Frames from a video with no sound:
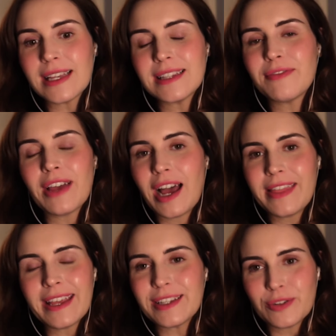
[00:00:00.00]
it's a bit, I
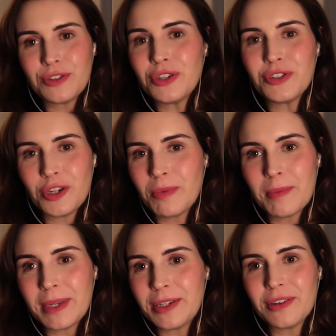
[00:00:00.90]
think it's on YouTube. I
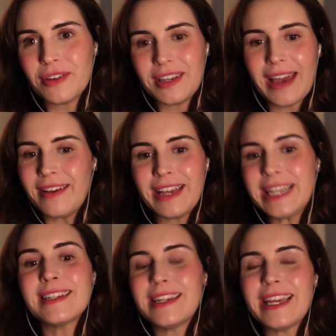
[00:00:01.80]
mean, you, yeah,
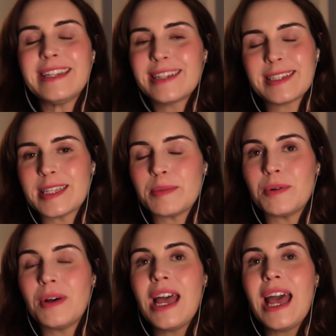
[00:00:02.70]
easily easily
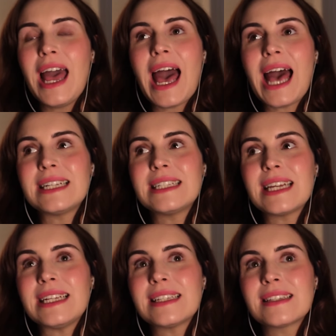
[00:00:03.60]
accessible, and
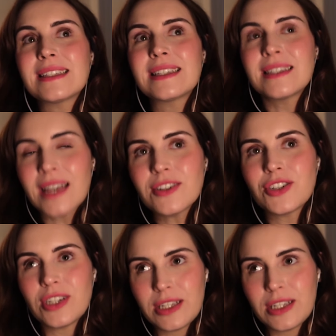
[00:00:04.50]
it's such an